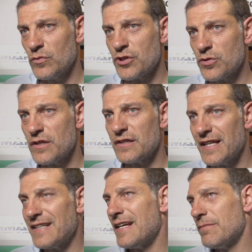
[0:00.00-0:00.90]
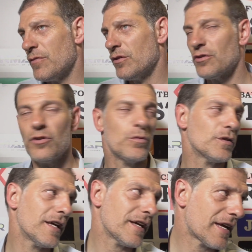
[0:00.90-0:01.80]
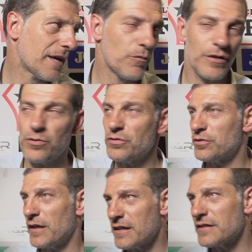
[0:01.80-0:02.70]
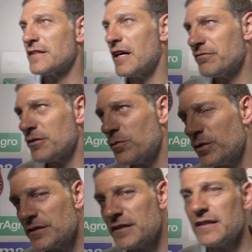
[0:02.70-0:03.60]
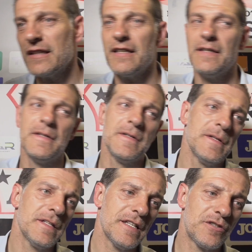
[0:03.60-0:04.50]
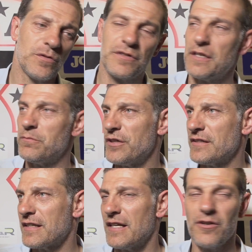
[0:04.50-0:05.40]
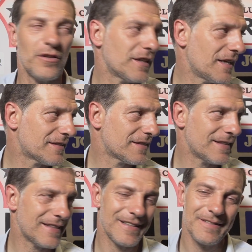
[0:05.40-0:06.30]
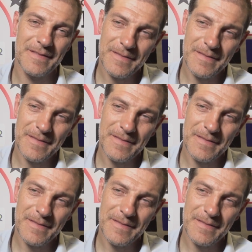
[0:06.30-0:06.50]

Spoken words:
shouldn't let them, although they came with two strikers afterwards and they took some risk and all that,